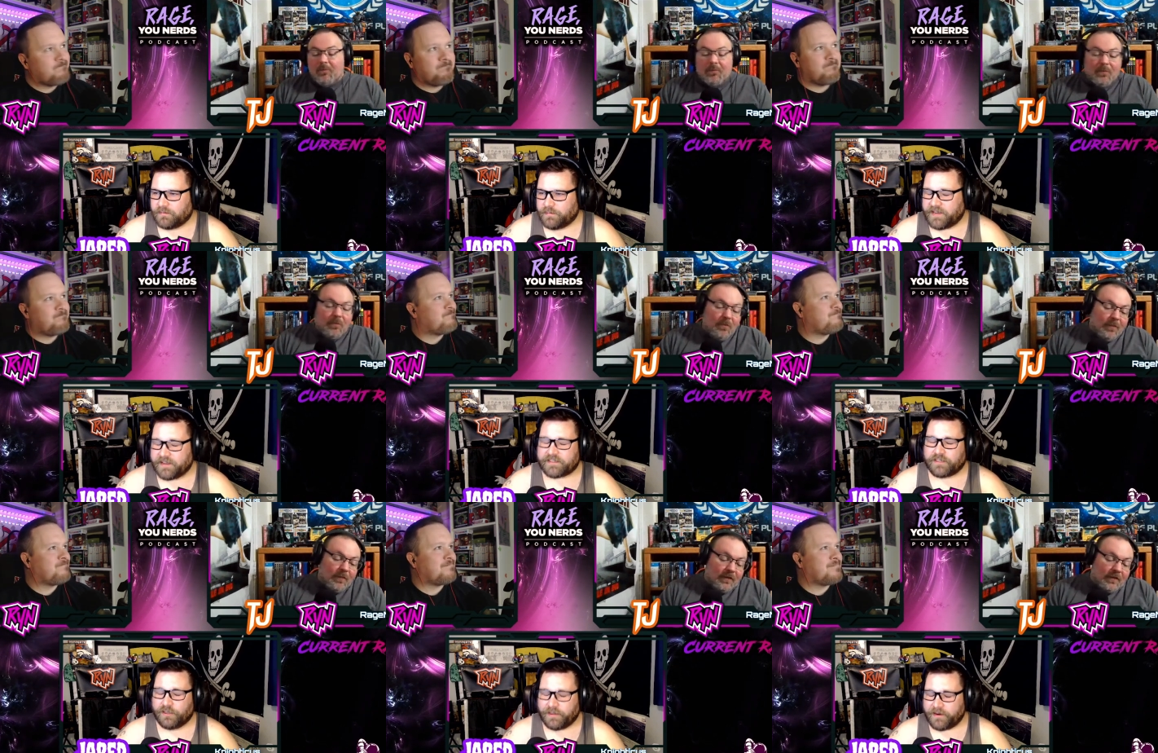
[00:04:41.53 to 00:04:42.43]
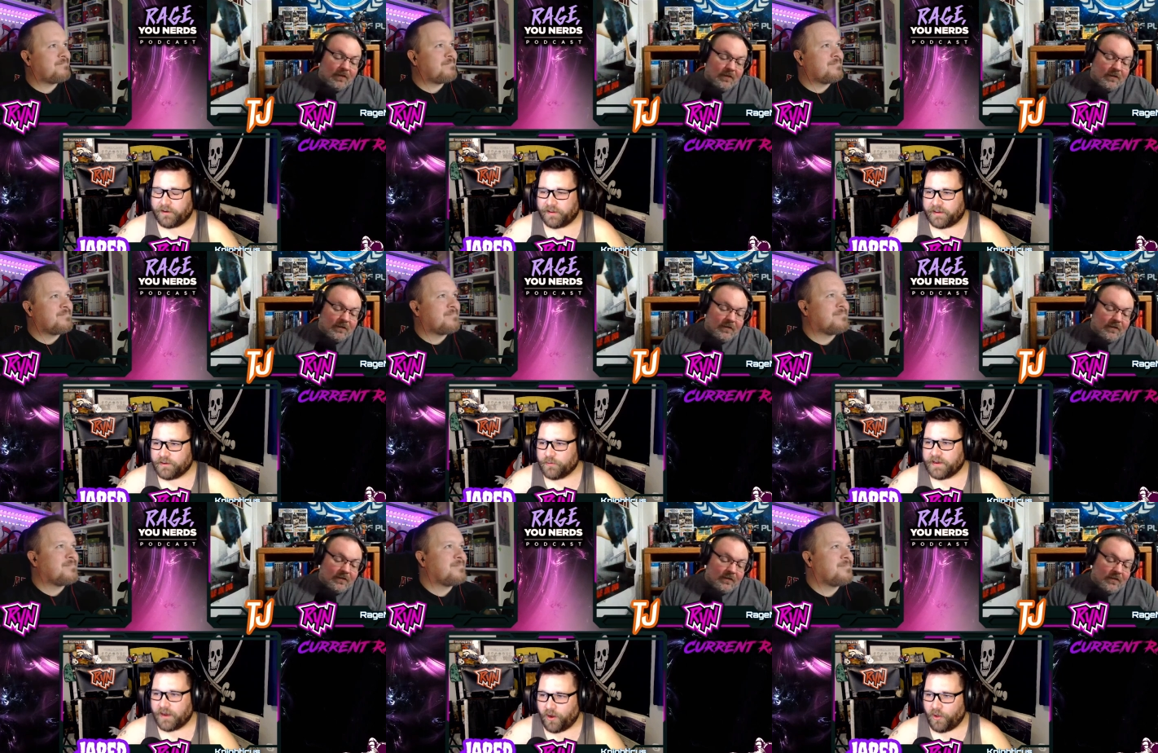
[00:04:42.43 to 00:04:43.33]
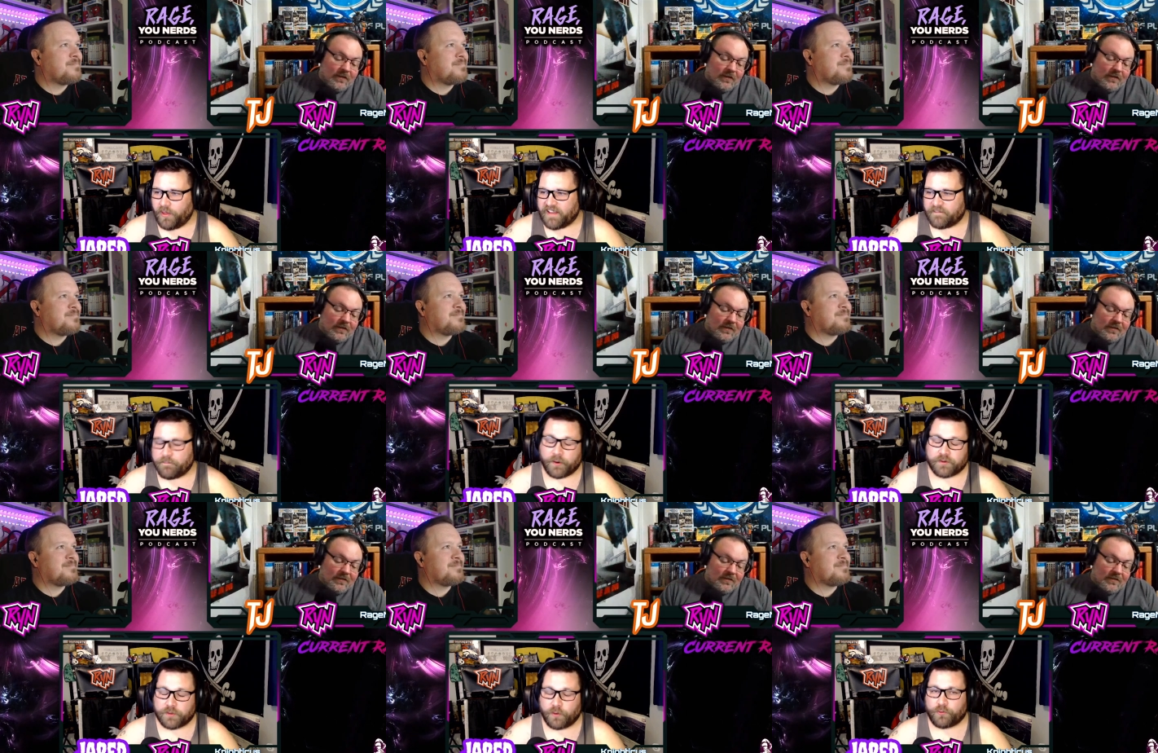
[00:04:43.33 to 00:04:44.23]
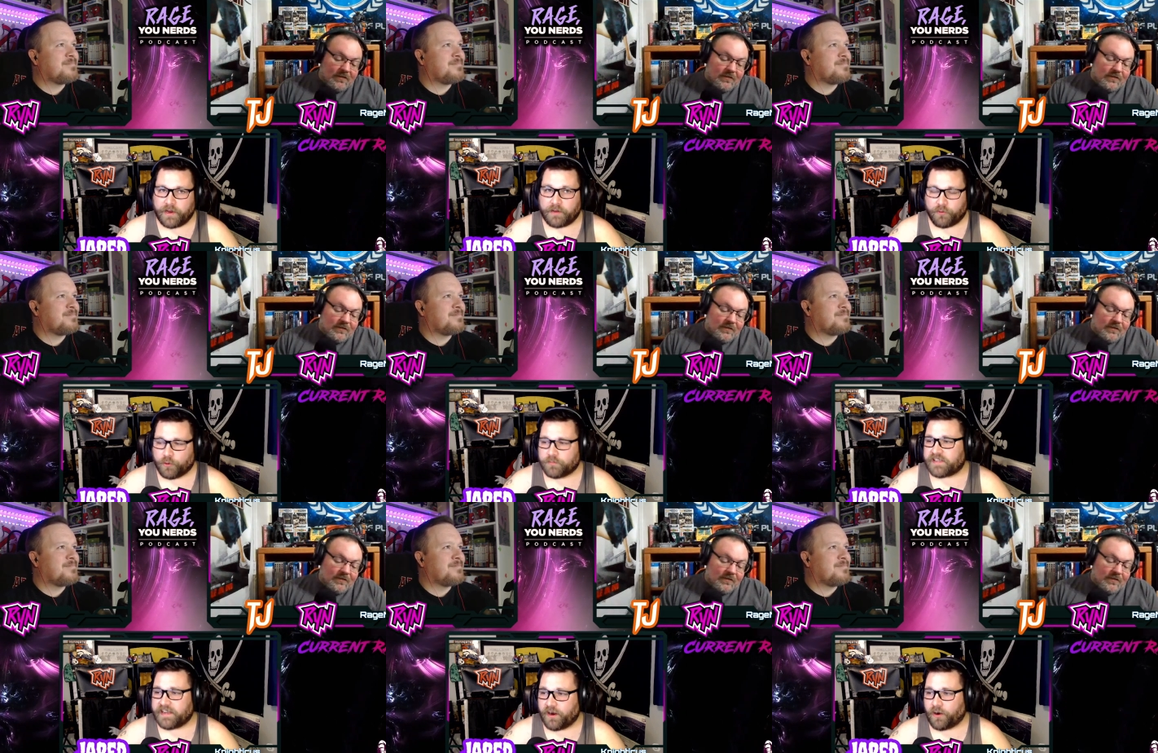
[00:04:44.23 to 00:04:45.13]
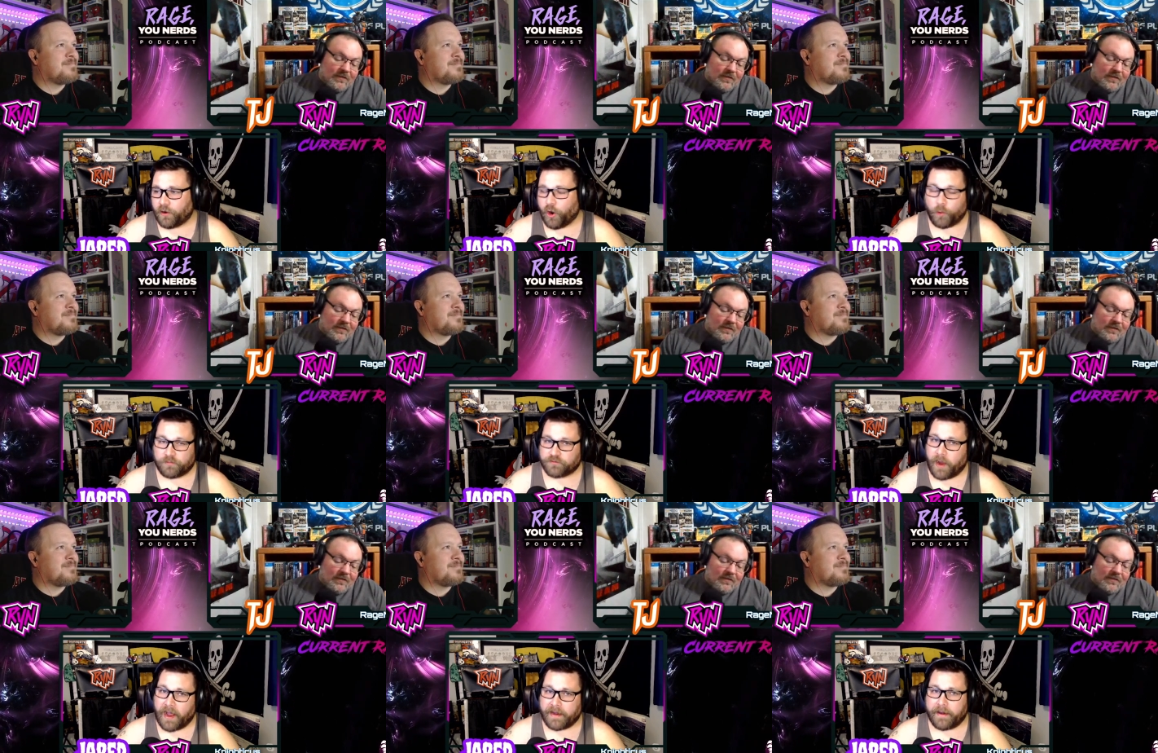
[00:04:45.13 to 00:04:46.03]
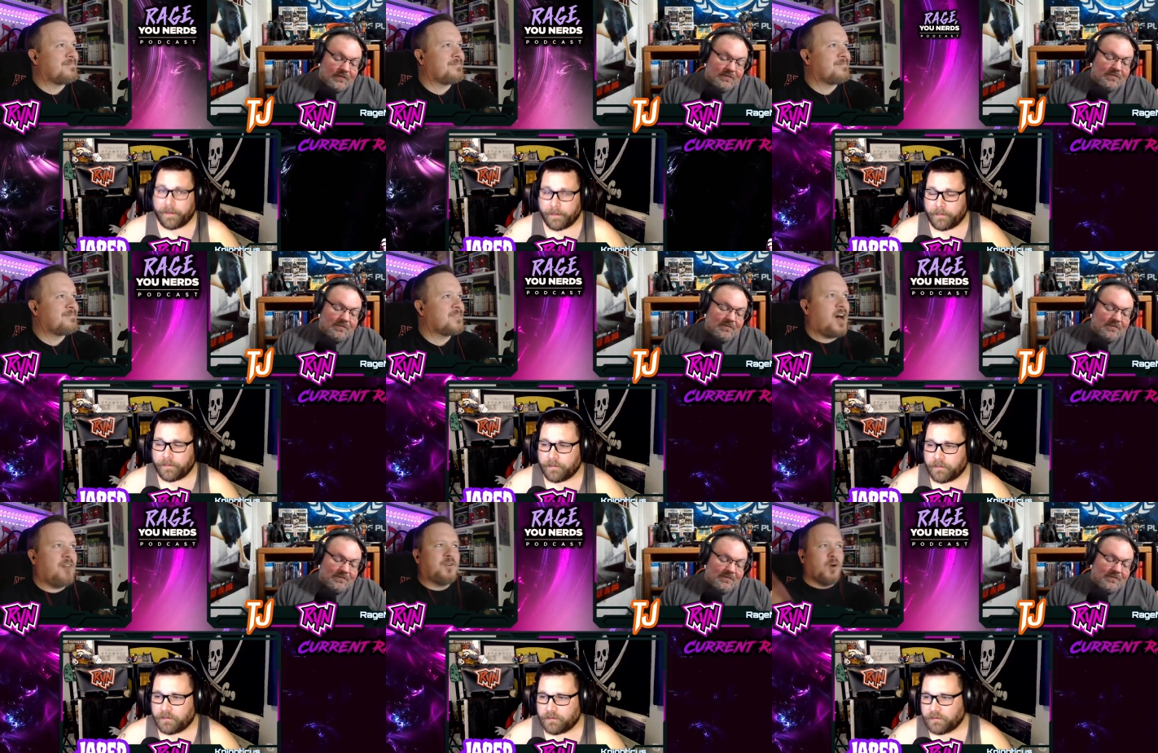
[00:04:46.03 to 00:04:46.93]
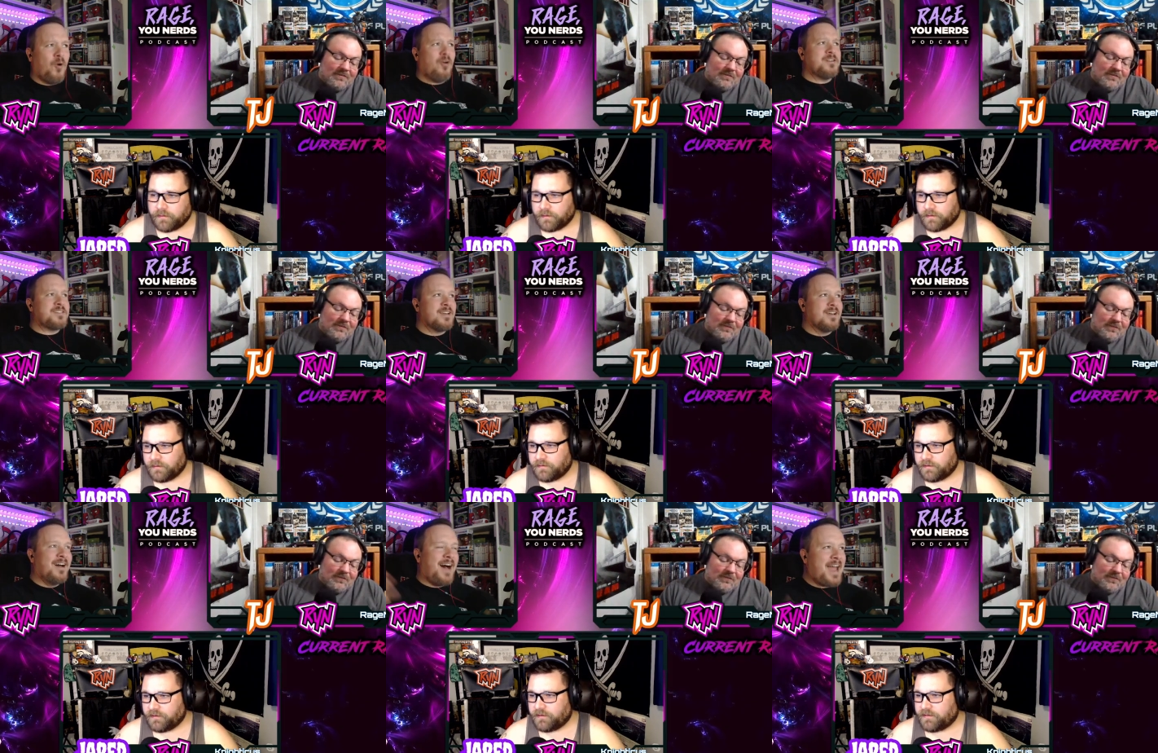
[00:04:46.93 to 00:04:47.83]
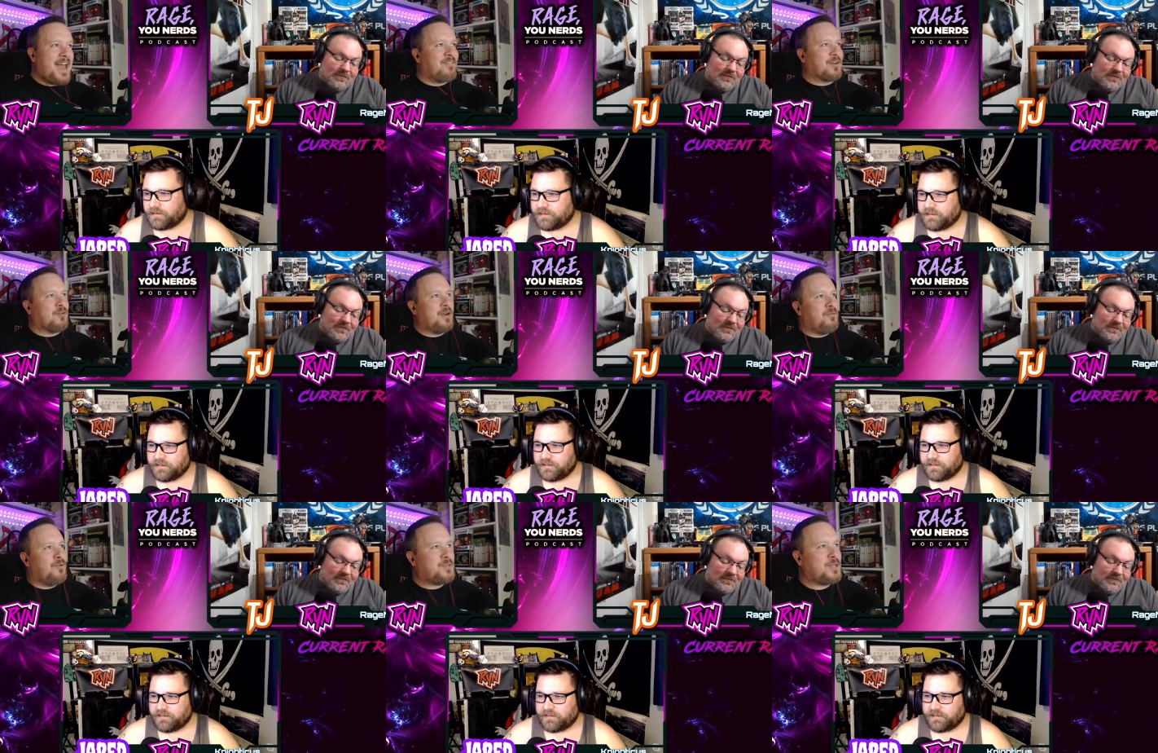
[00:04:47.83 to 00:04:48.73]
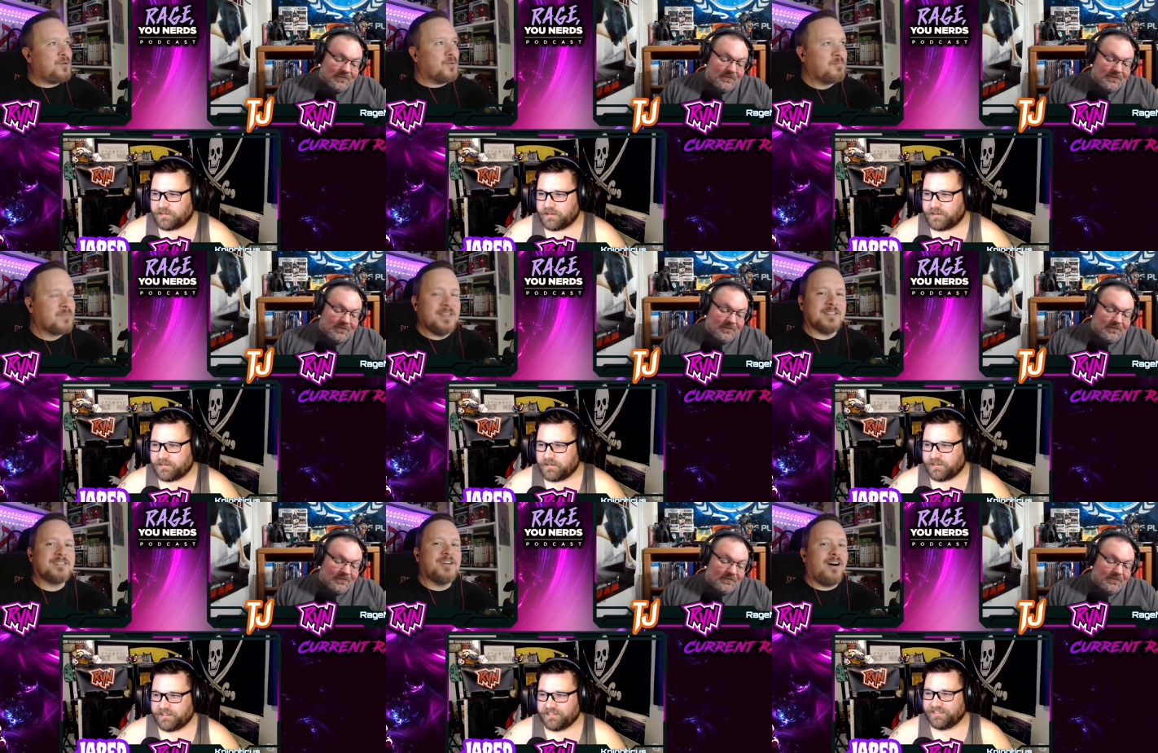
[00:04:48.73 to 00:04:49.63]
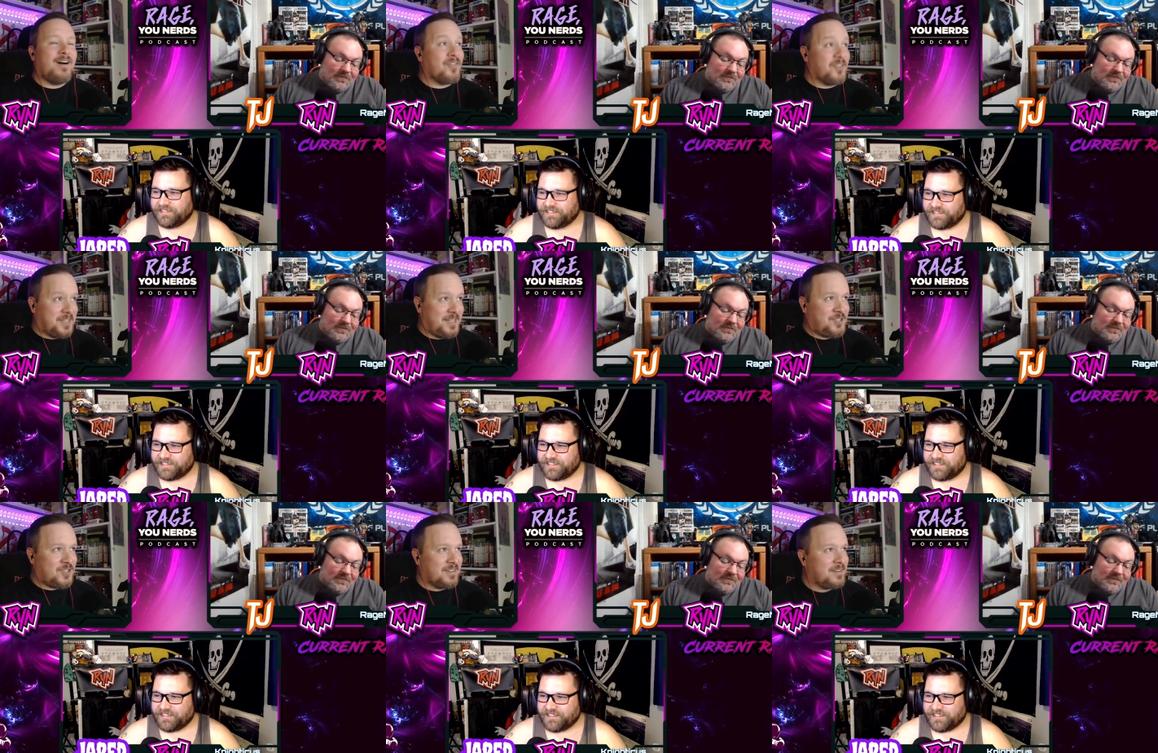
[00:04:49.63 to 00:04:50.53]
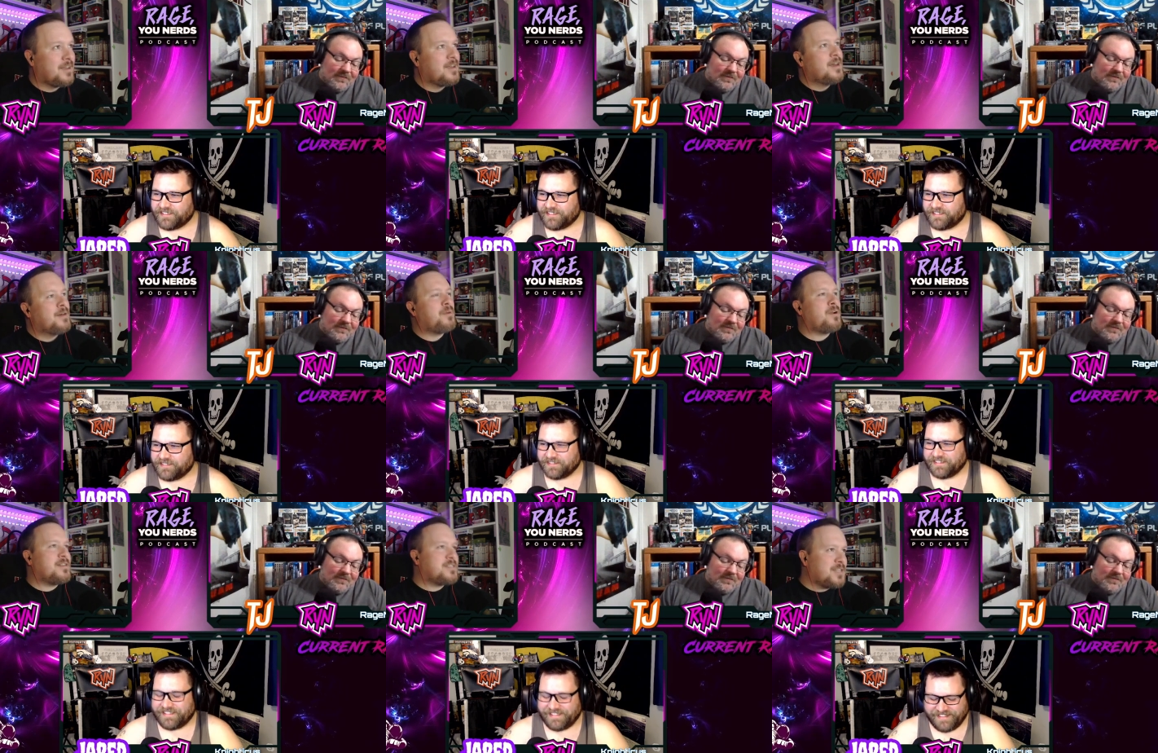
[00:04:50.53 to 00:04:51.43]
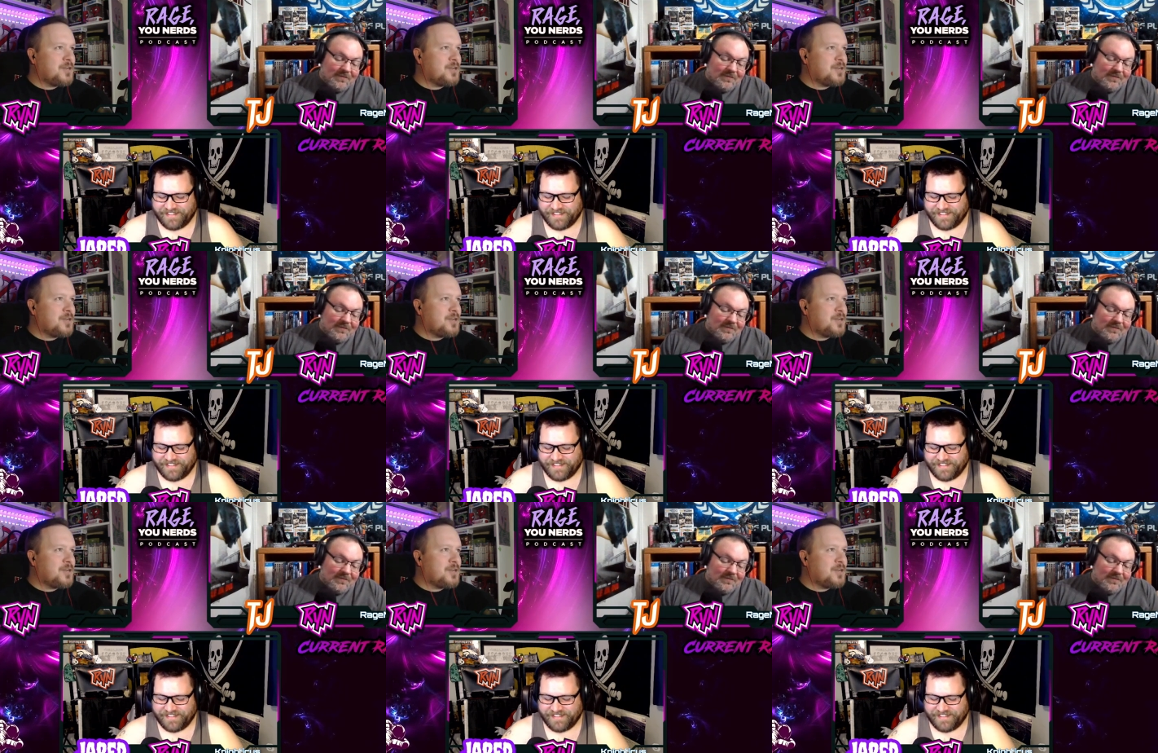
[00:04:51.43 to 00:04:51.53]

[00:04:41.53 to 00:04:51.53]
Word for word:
Speaker 1: Because clearly we all have personal green rooms in our homes, right?
Speaker 2: Of course! I have a green room too. It's called the kitchen. But on a